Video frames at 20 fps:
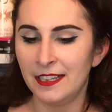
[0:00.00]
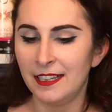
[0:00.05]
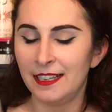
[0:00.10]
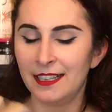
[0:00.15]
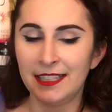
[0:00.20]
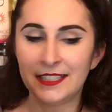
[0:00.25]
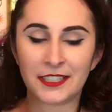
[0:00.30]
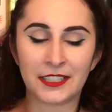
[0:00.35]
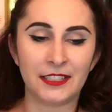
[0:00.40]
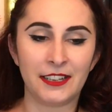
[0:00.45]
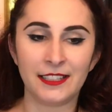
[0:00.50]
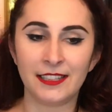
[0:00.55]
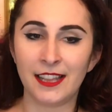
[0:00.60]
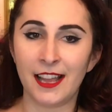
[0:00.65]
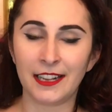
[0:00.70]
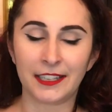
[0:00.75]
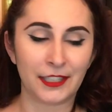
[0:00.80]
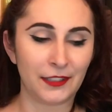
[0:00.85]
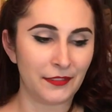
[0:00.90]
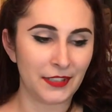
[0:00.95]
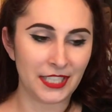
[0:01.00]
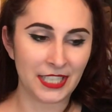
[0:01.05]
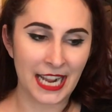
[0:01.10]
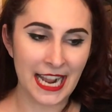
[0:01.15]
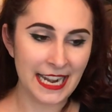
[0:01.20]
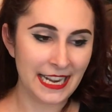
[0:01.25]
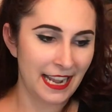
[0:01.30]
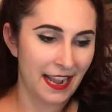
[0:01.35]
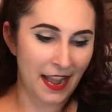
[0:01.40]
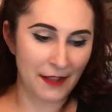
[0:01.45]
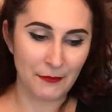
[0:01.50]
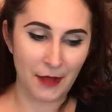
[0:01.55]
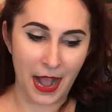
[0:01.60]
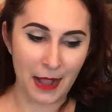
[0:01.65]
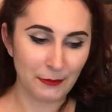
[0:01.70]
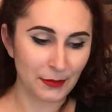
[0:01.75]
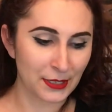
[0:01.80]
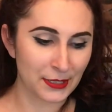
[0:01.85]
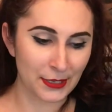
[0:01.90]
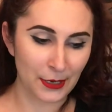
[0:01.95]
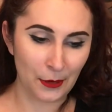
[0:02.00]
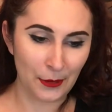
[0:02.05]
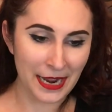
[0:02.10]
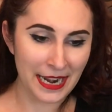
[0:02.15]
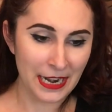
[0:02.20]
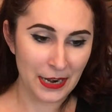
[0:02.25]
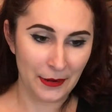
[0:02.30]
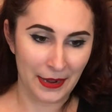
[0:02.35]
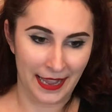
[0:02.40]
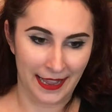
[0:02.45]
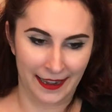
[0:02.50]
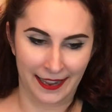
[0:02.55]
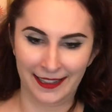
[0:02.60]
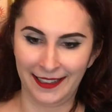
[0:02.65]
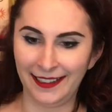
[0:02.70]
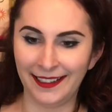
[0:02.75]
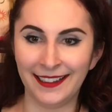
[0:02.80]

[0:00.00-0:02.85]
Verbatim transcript: He's gonna unlock her vagina. I'm, I'm so into it.